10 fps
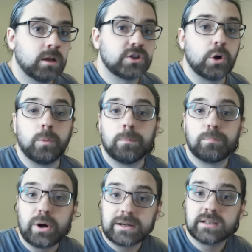So,
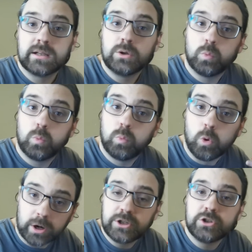practically,
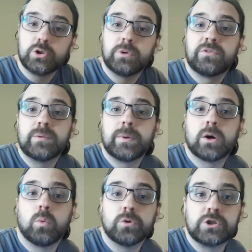what can you do with
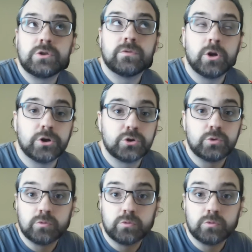feedback once you've learned to